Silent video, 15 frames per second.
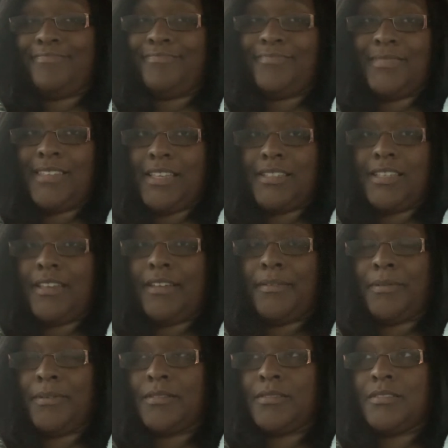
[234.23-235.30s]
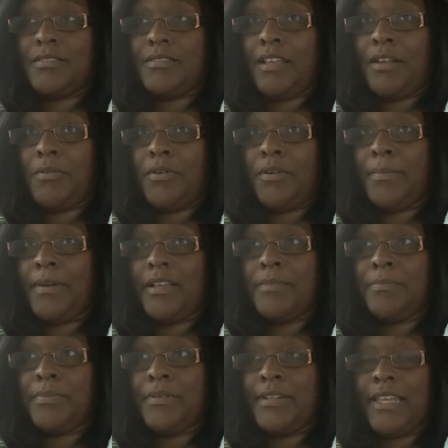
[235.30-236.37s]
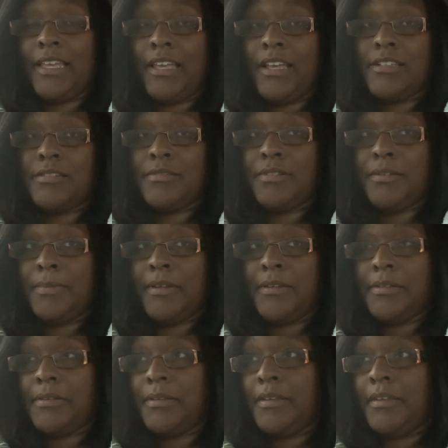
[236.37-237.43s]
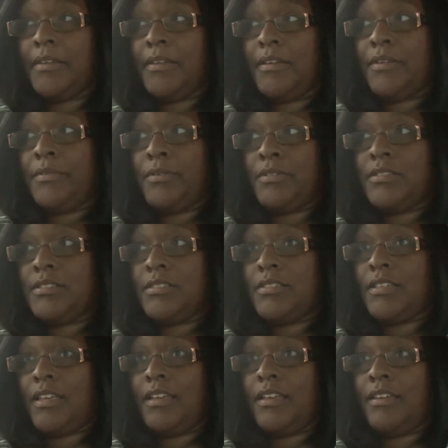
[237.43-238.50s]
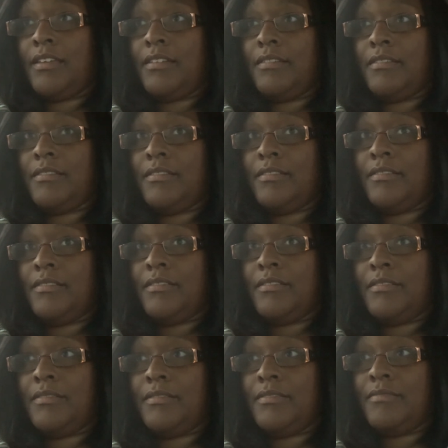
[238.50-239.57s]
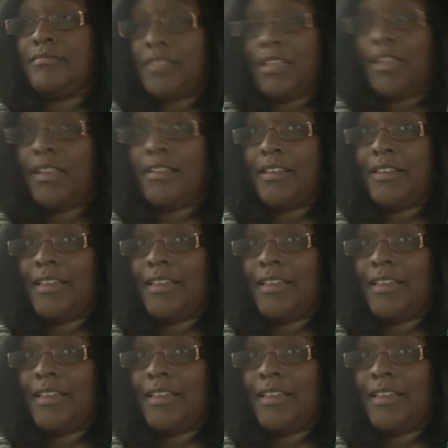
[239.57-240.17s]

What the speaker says: That's how it works. They don't want nobody putting their hands on nobody, which is sad that